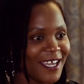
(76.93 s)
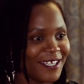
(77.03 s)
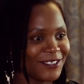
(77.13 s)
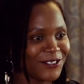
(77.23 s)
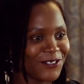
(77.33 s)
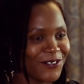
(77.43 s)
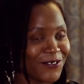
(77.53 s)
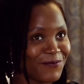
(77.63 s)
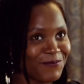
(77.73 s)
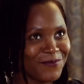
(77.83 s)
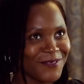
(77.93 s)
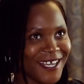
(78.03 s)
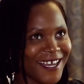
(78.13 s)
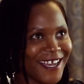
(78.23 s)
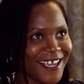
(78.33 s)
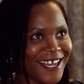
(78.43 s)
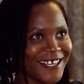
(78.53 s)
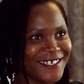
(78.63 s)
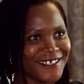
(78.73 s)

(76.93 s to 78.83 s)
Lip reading: And so, yeah, I had